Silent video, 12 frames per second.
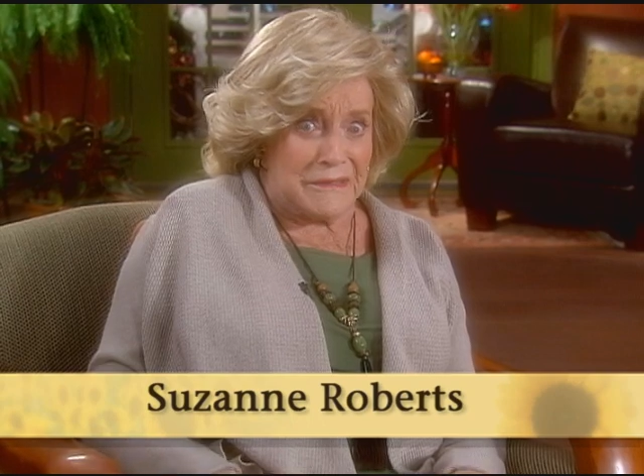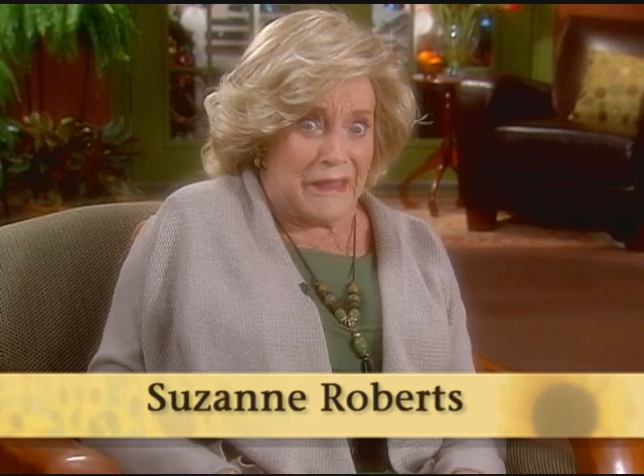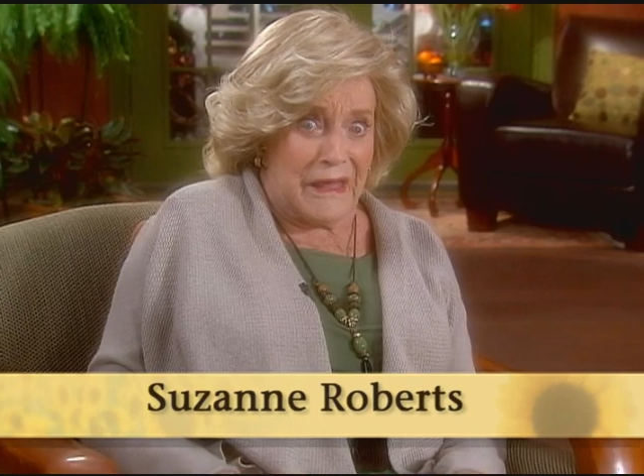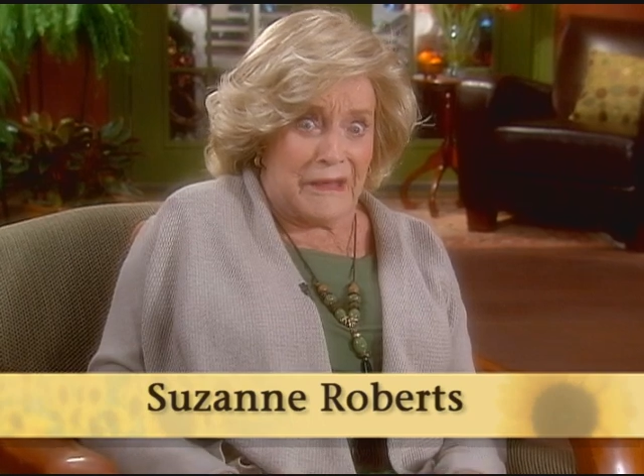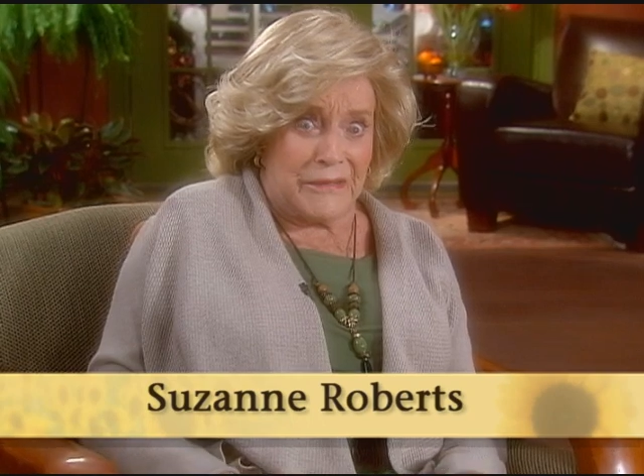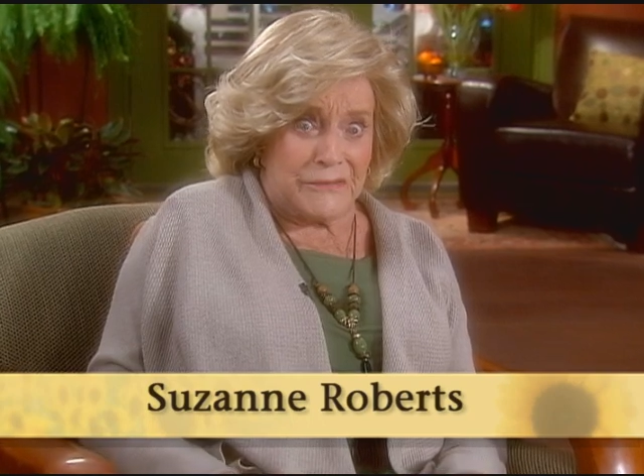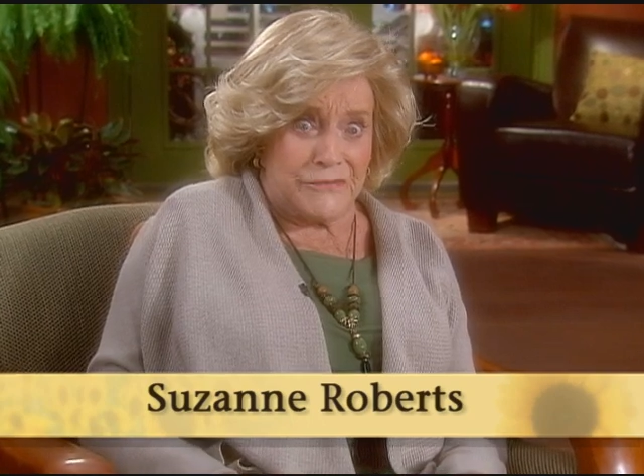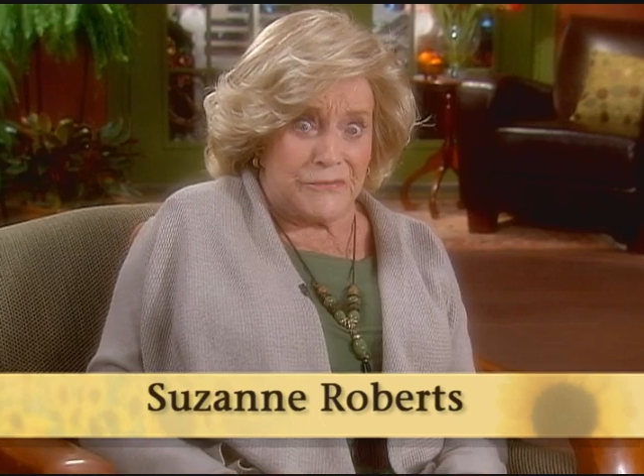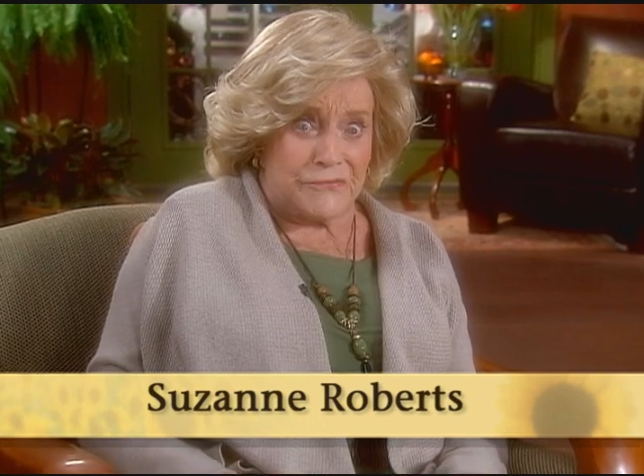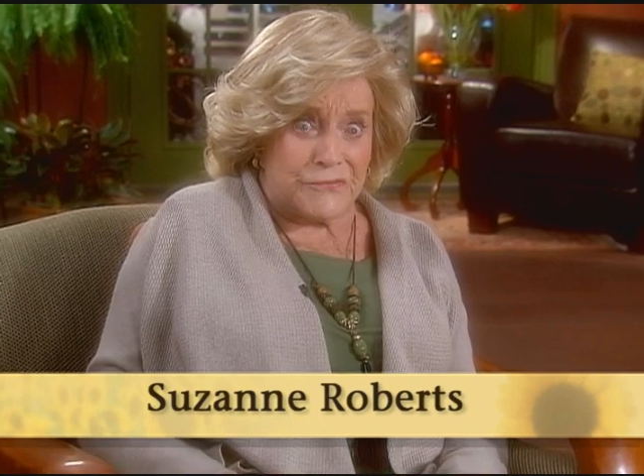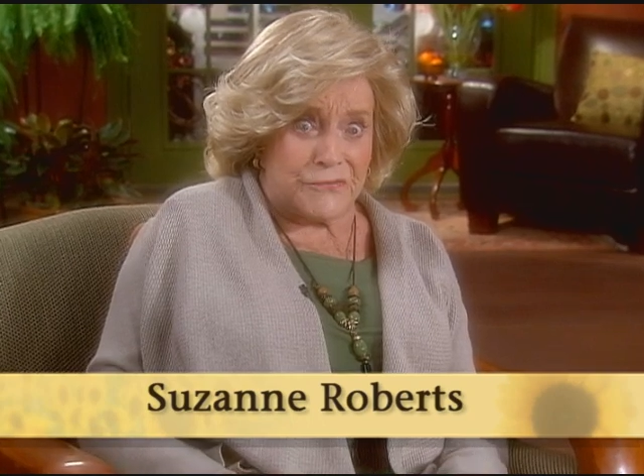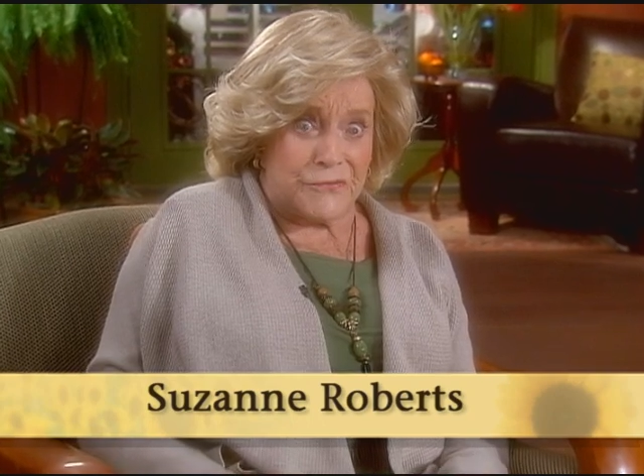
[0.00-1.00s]

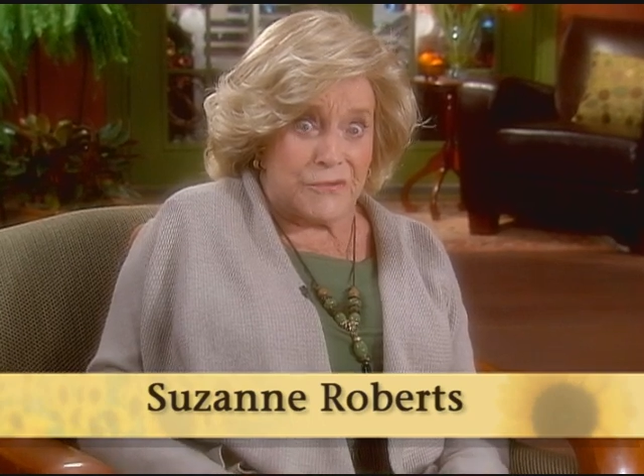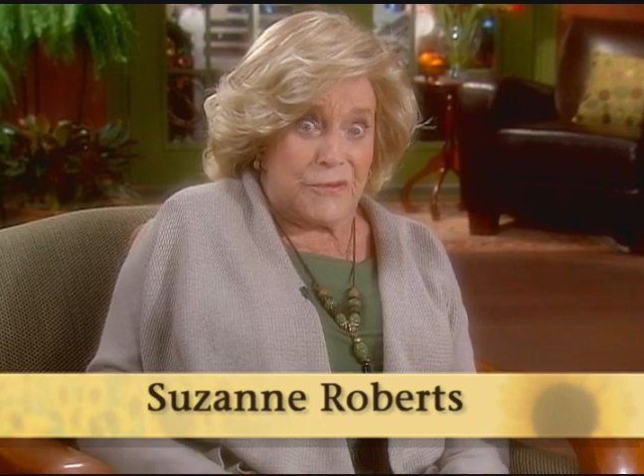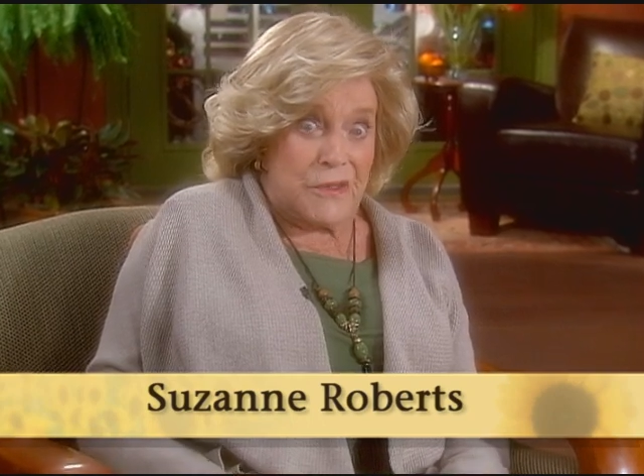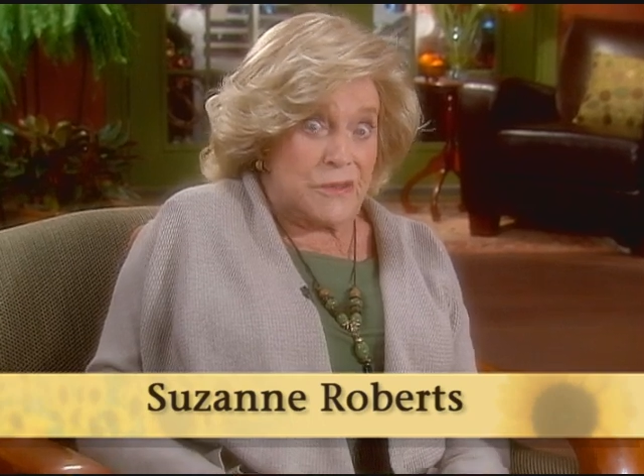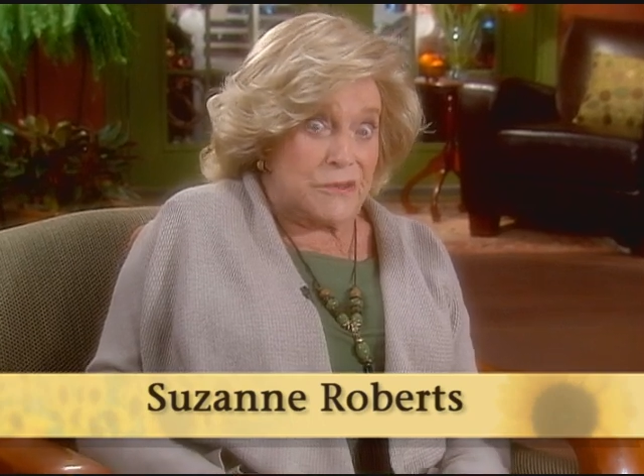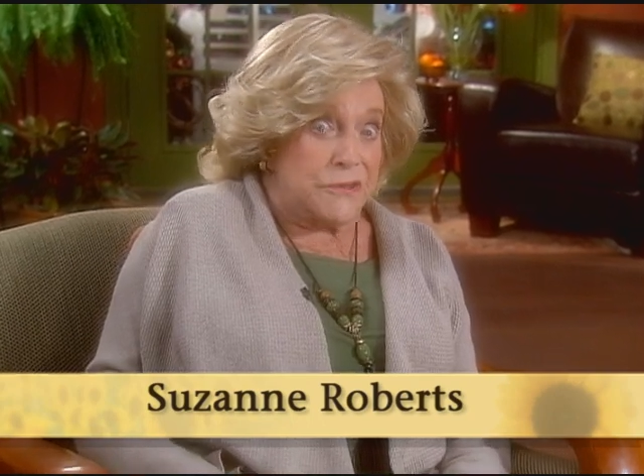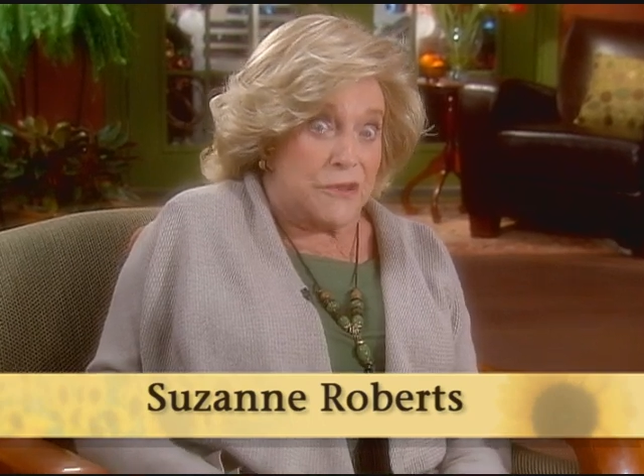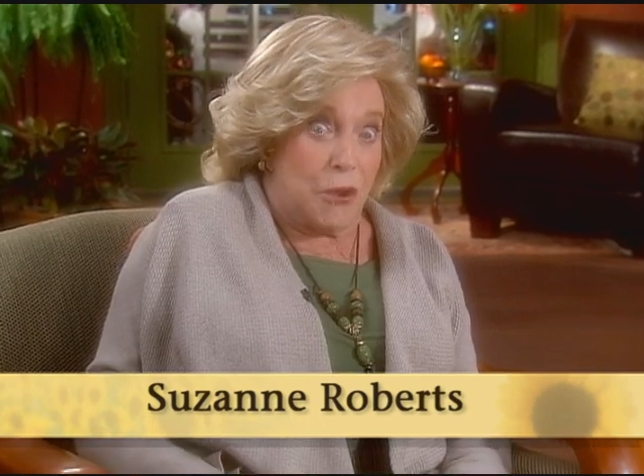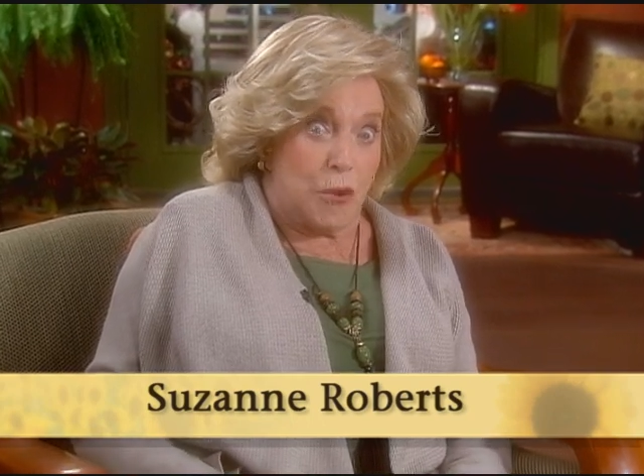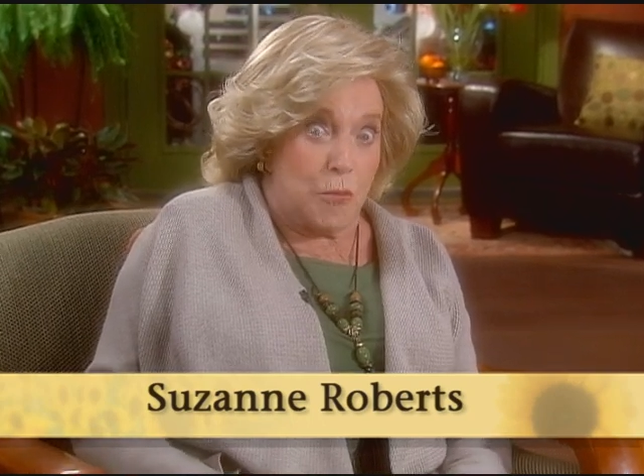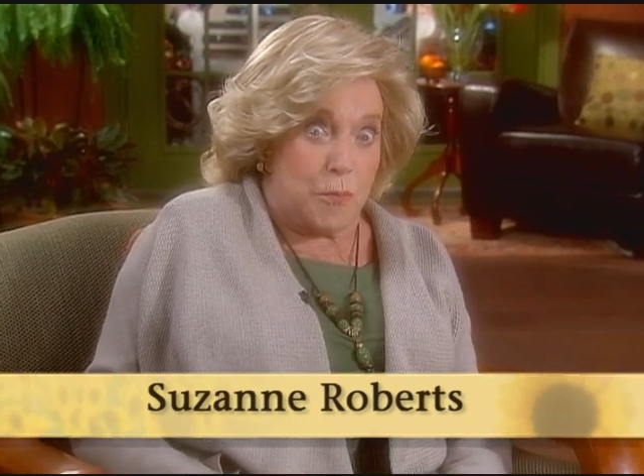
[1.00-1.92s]
loud for no